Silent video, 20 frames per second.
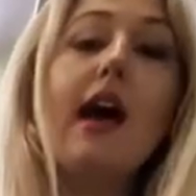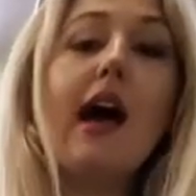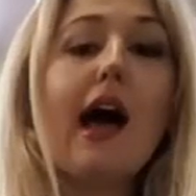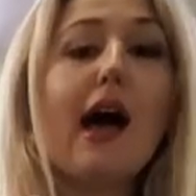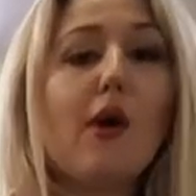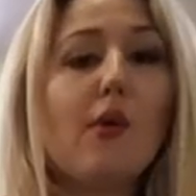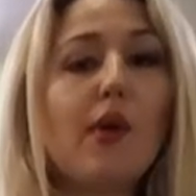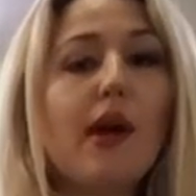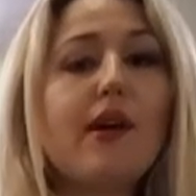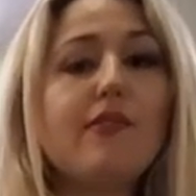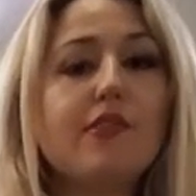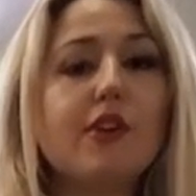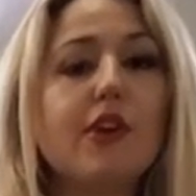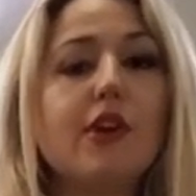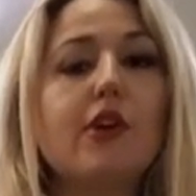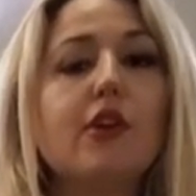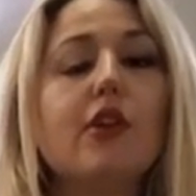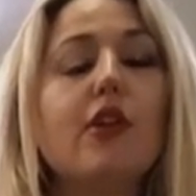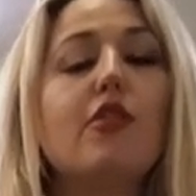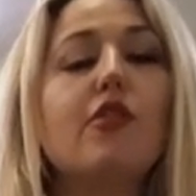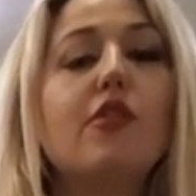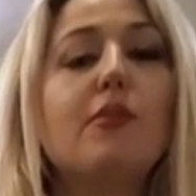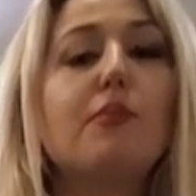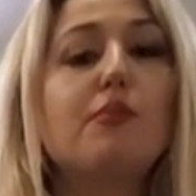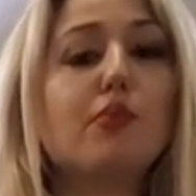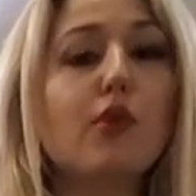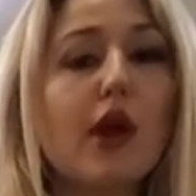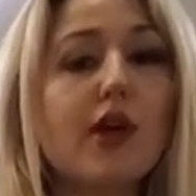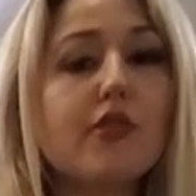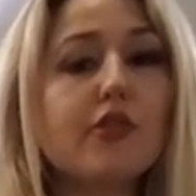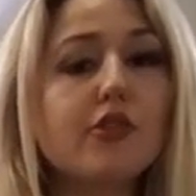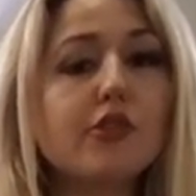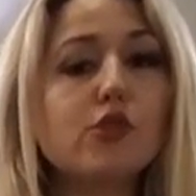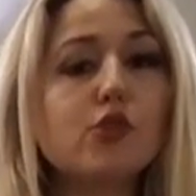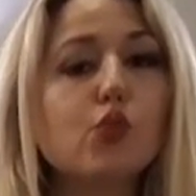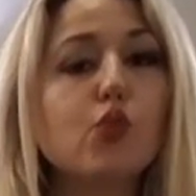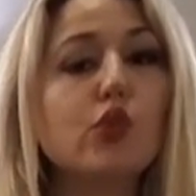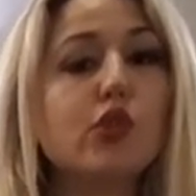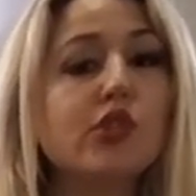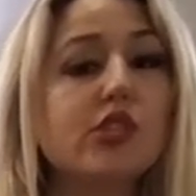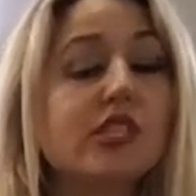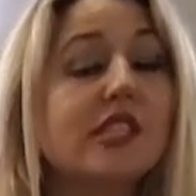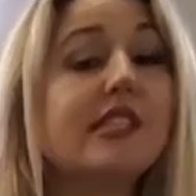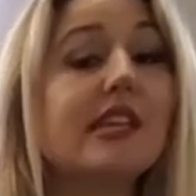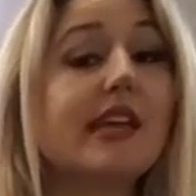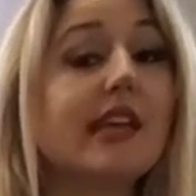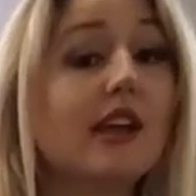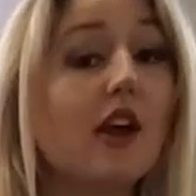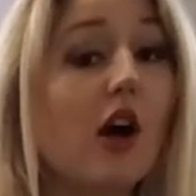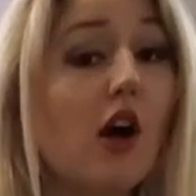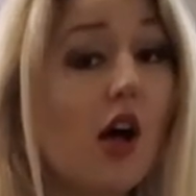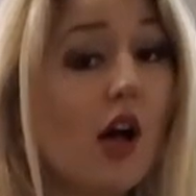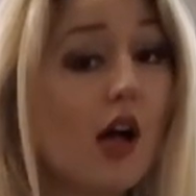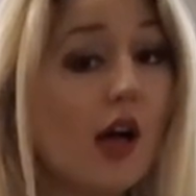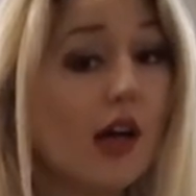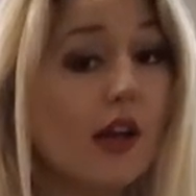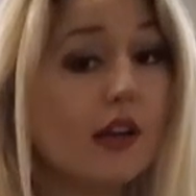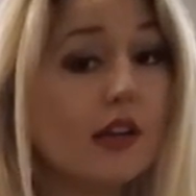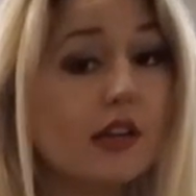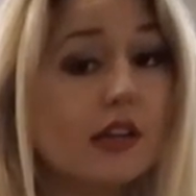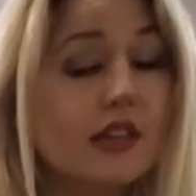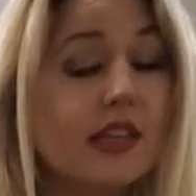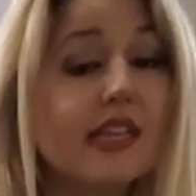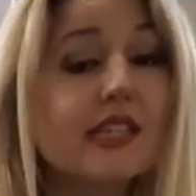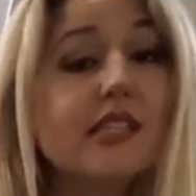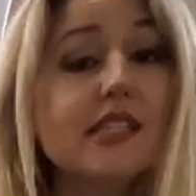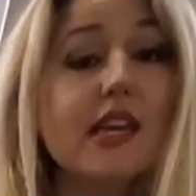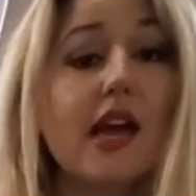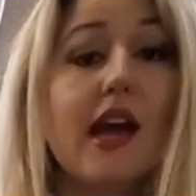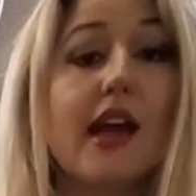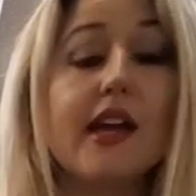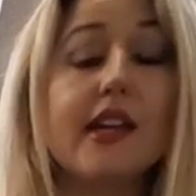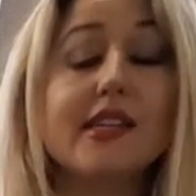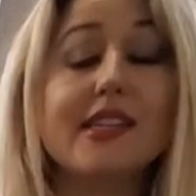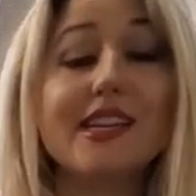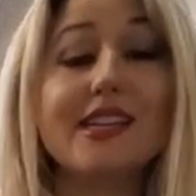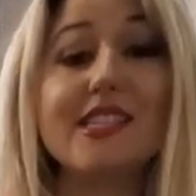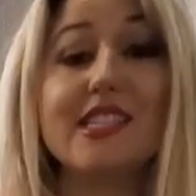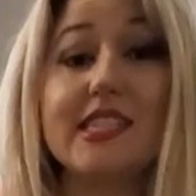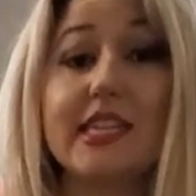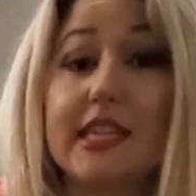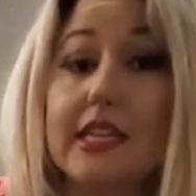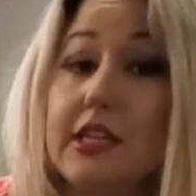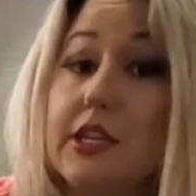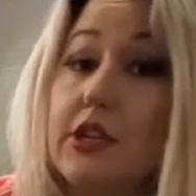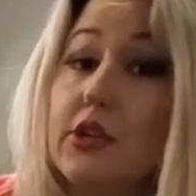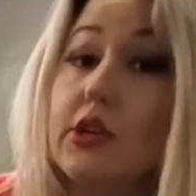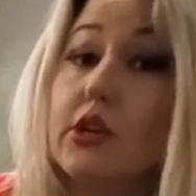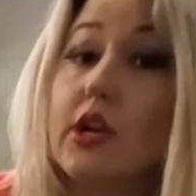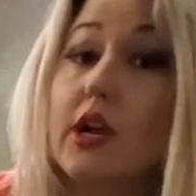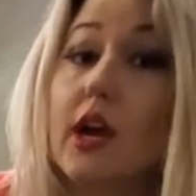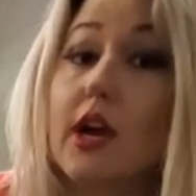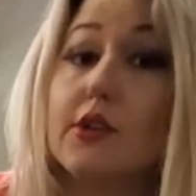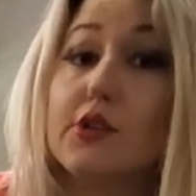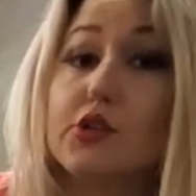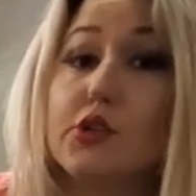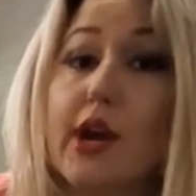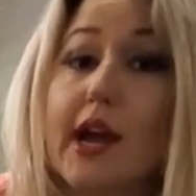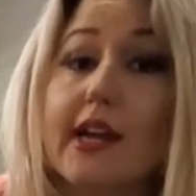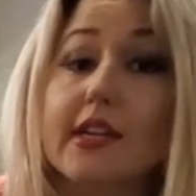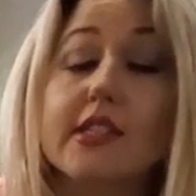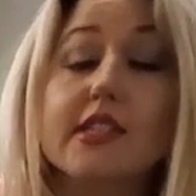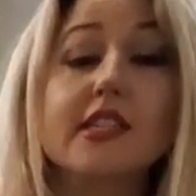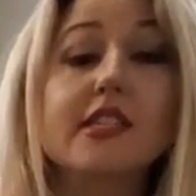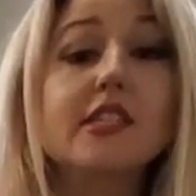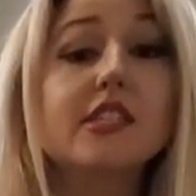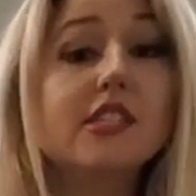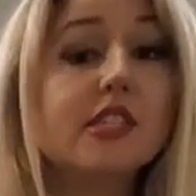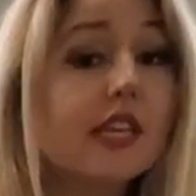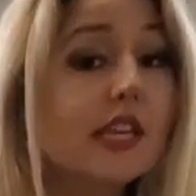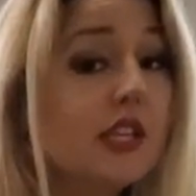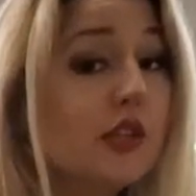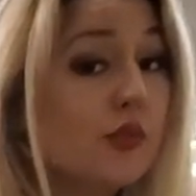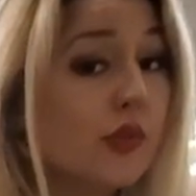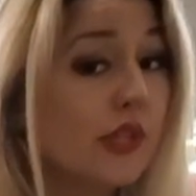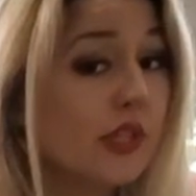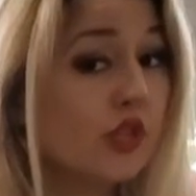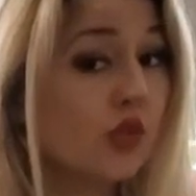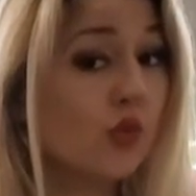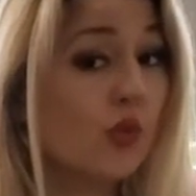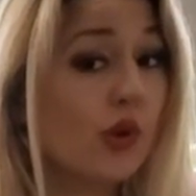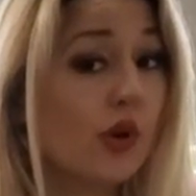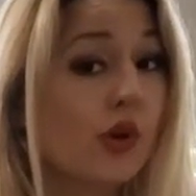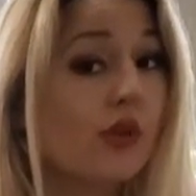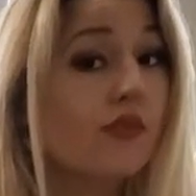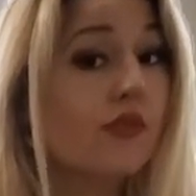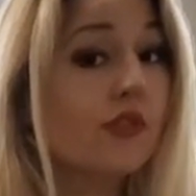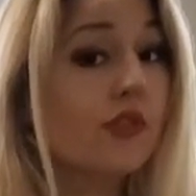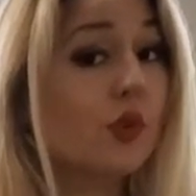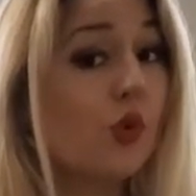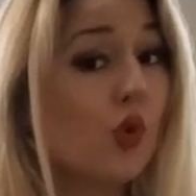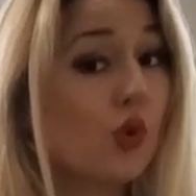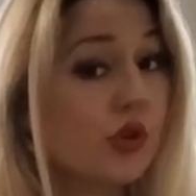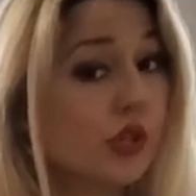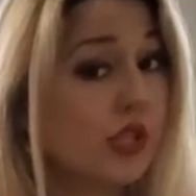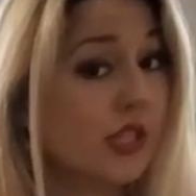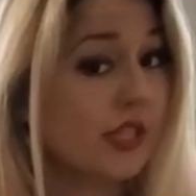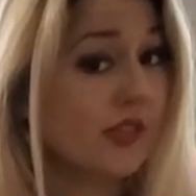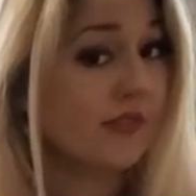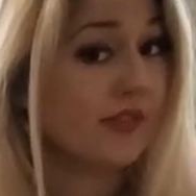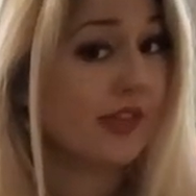However, the brothers would stay on. They signed a 10-year contract continuing to work for the Orsi